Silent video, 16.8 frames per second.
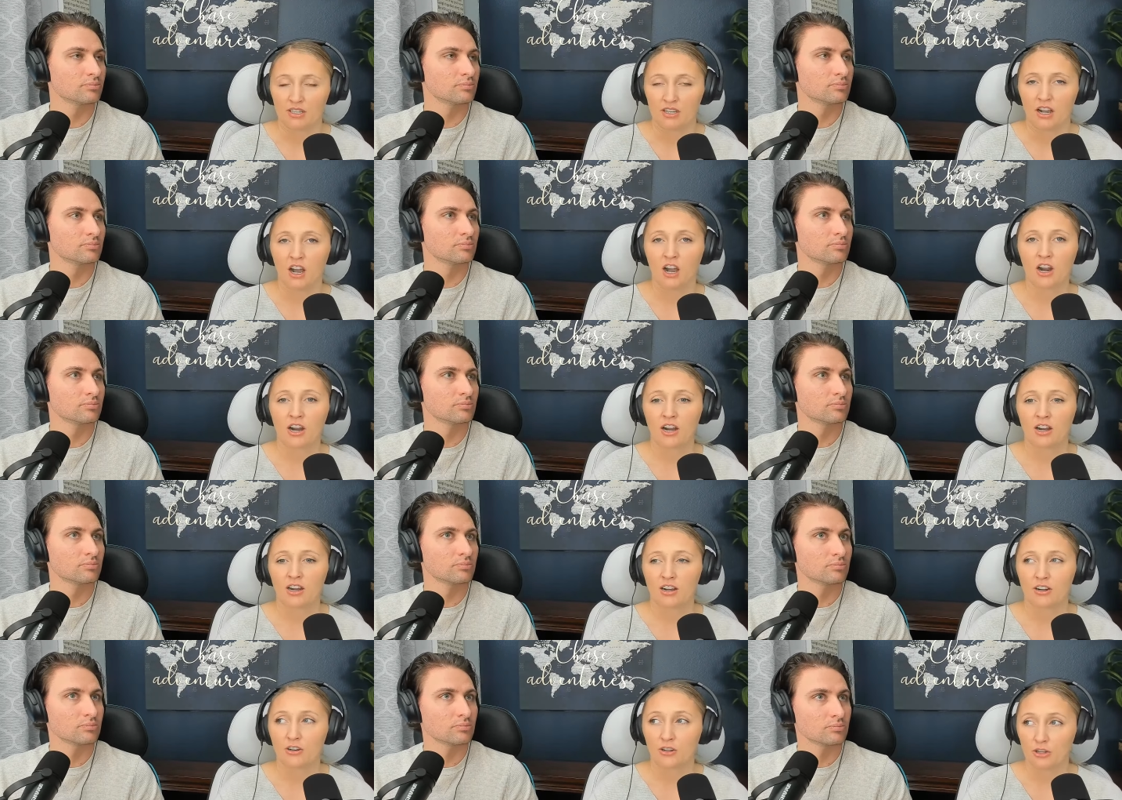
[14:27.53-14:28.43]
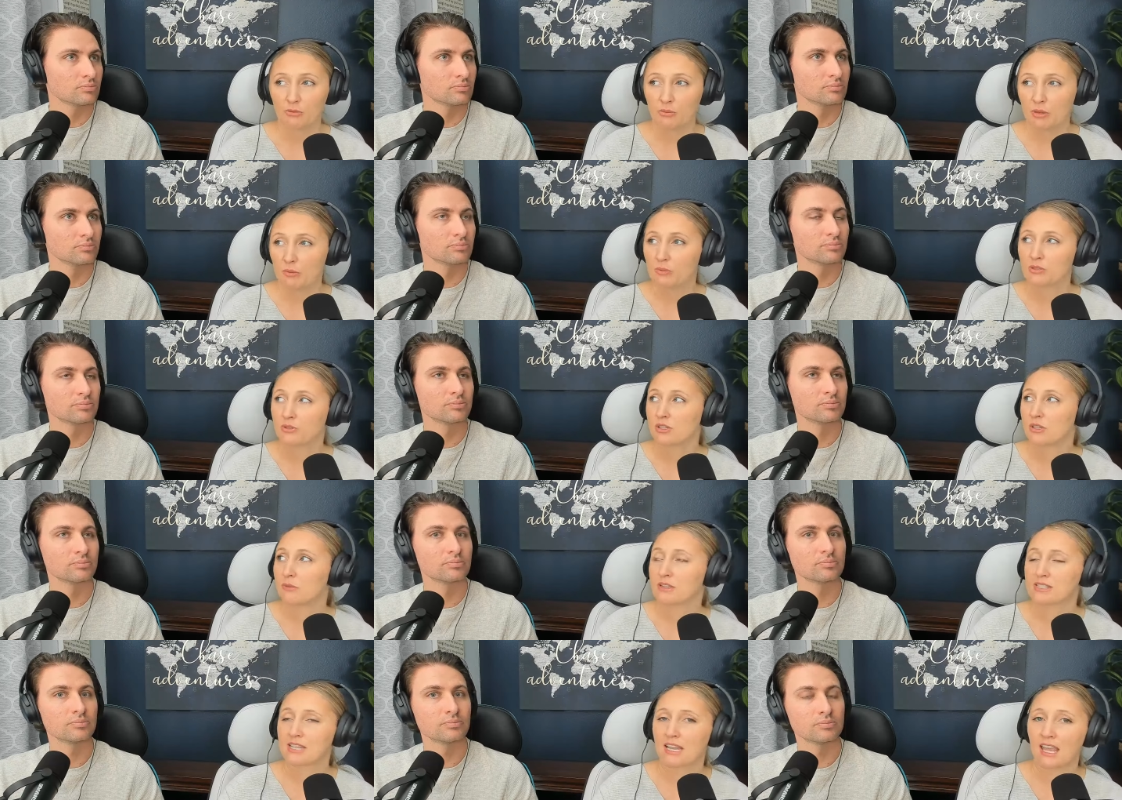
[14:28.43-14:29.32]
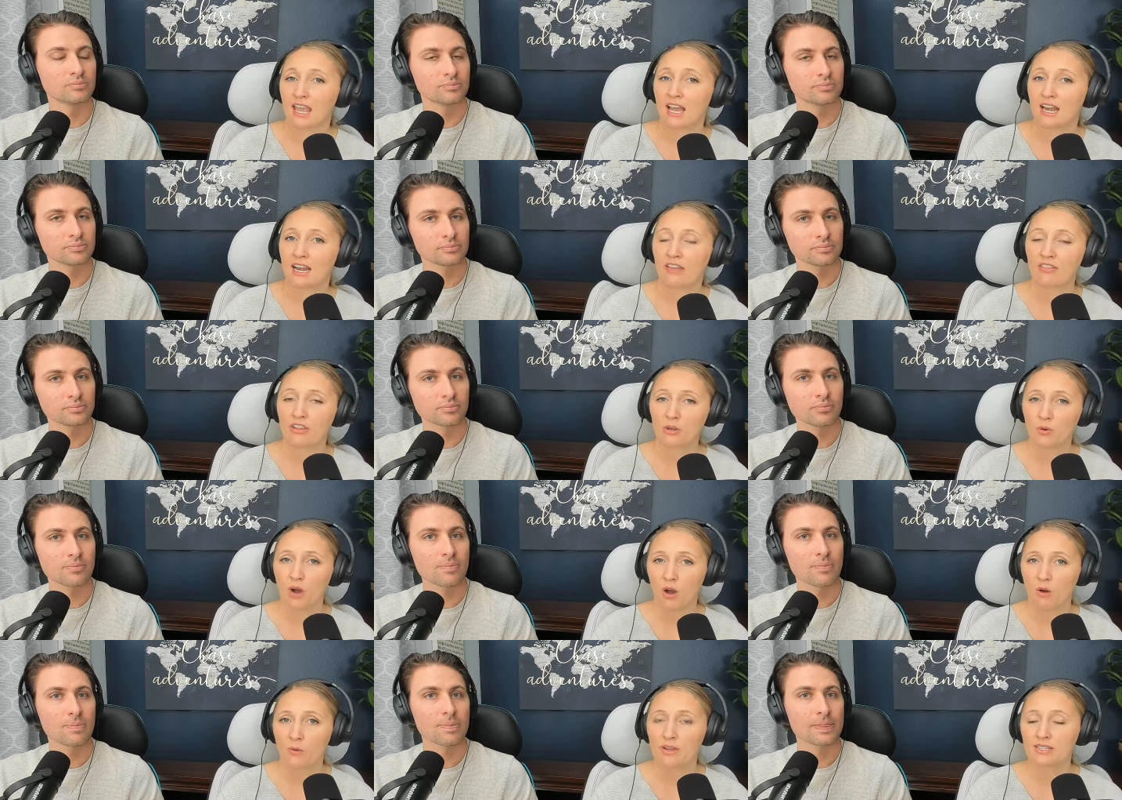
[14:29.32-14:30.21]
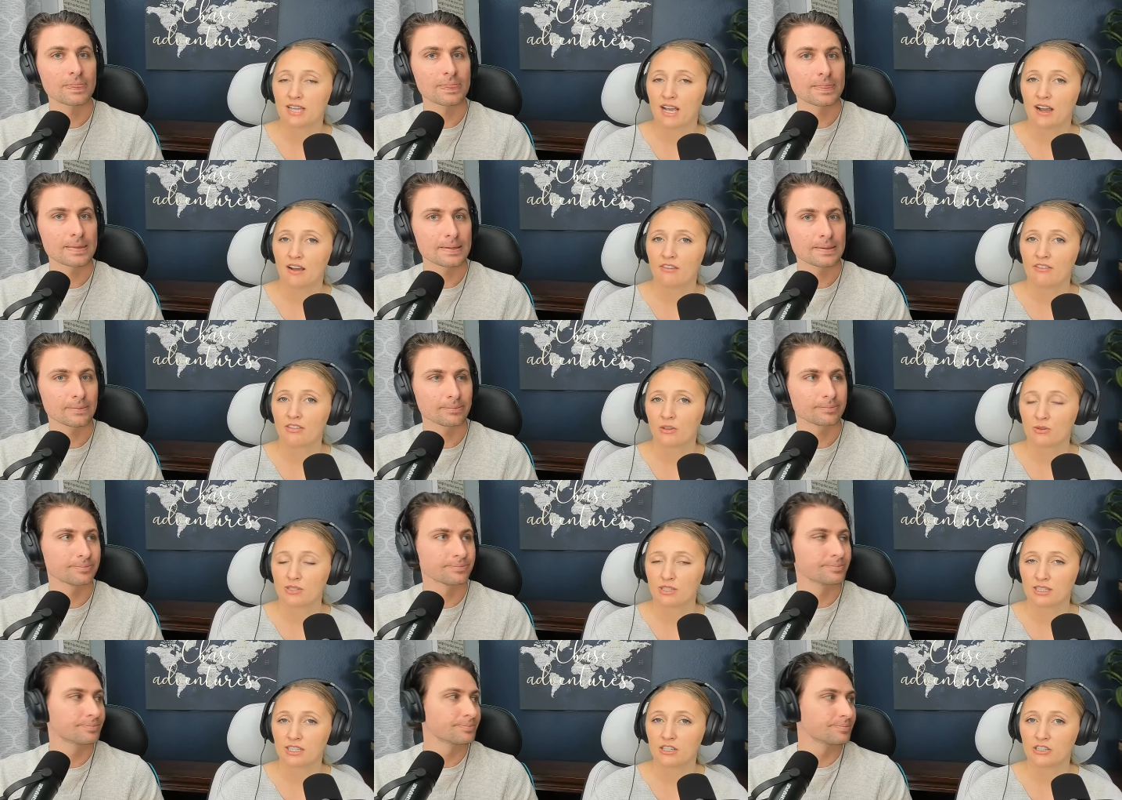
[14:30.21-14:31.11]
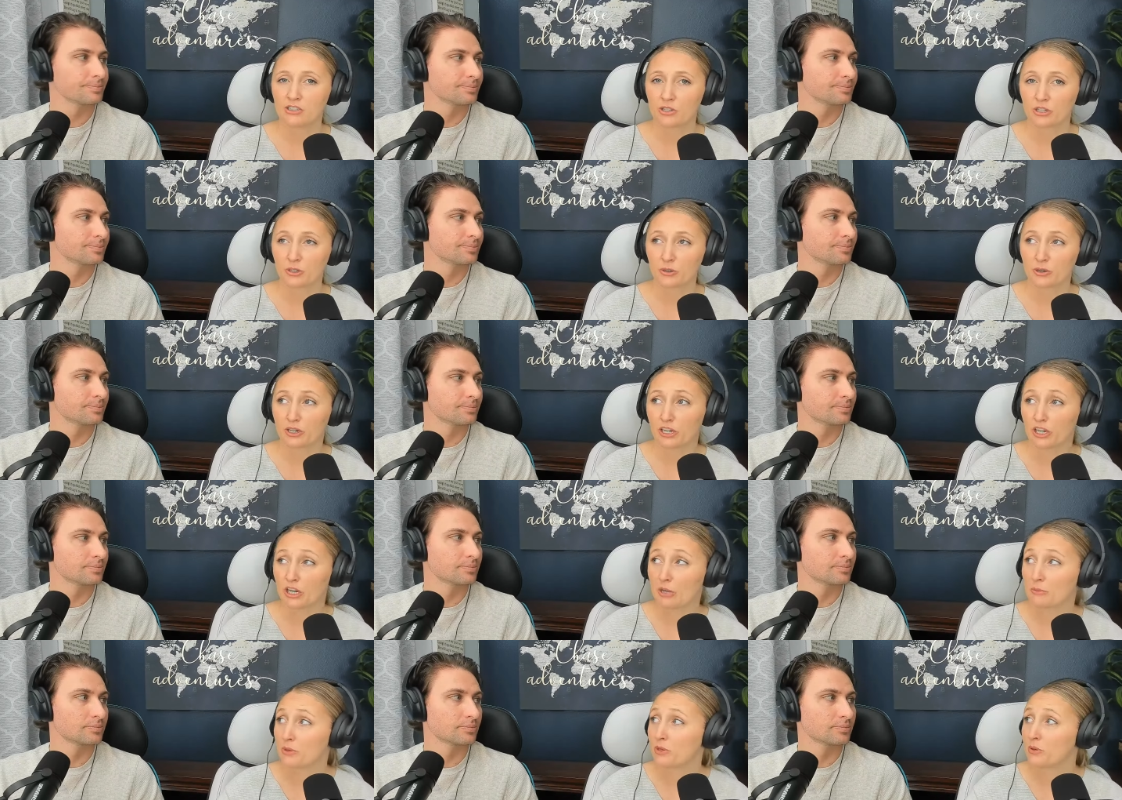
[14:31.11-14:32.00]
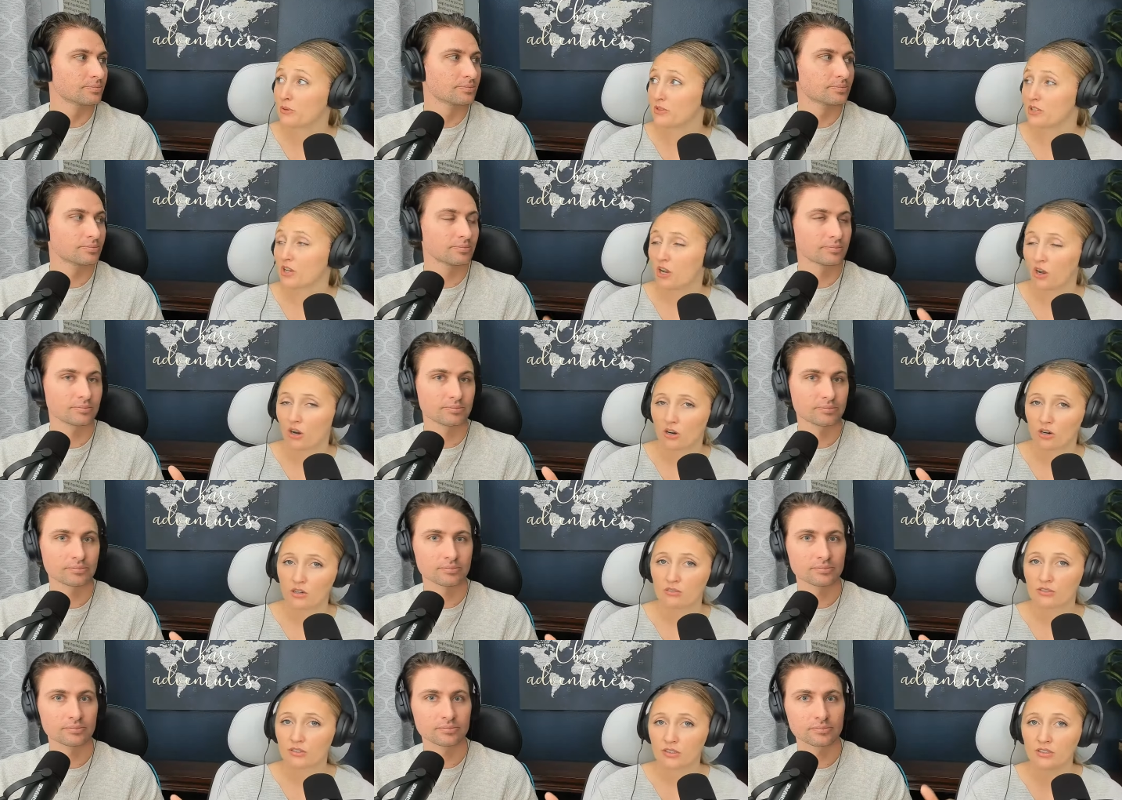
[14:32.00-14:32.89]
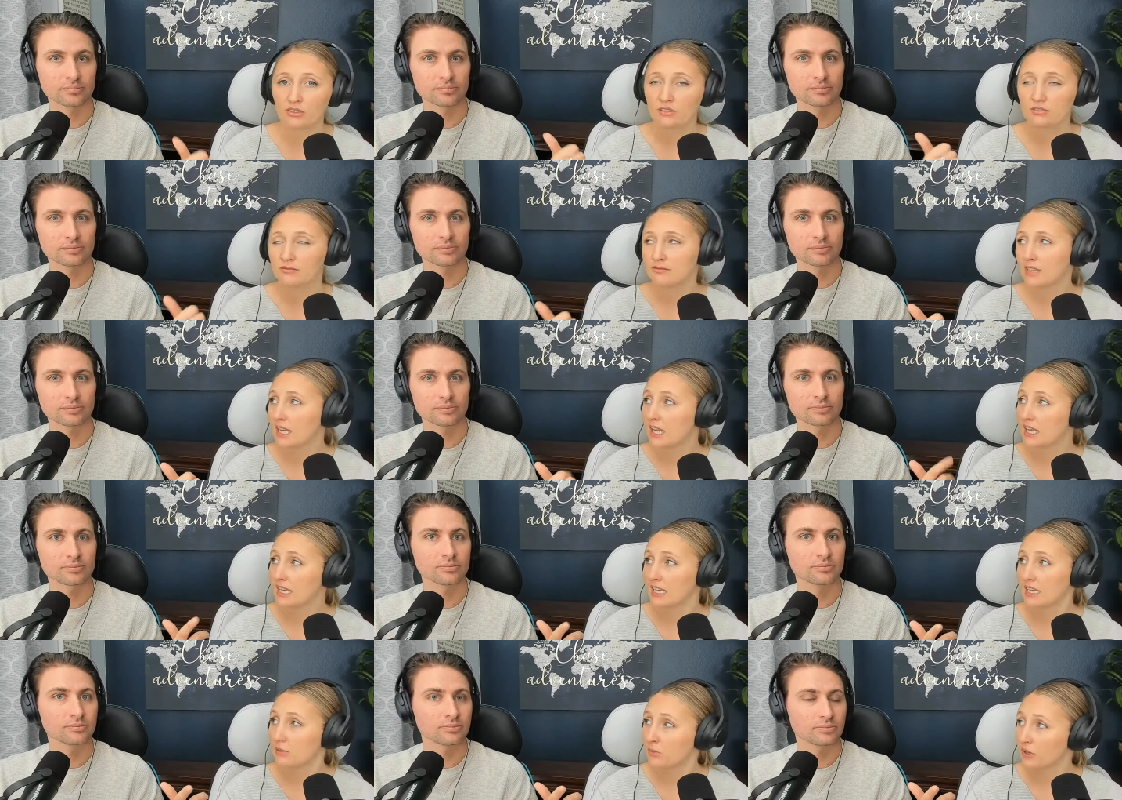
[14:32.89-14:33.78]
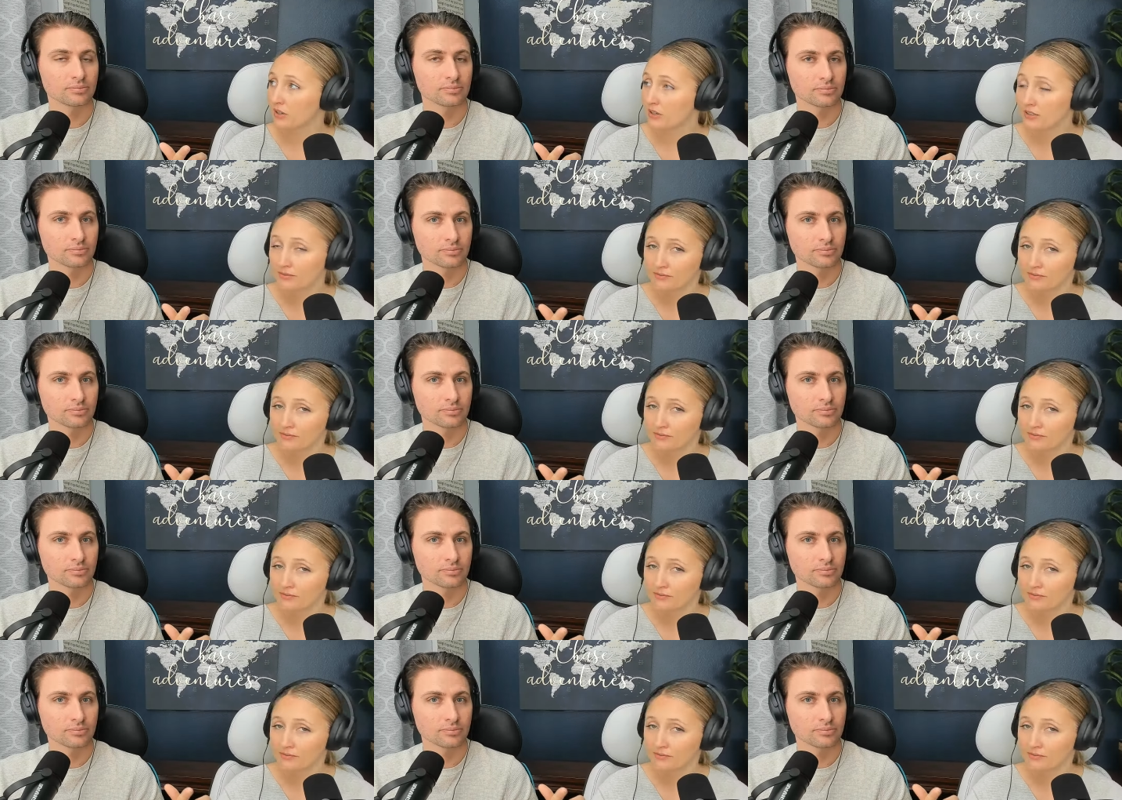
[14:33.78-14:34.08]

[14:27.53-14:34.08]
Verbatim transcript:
Speaker 1: are good people doing the best they can. And then you always have those leaders who are going to abuse. Ervil, Heber,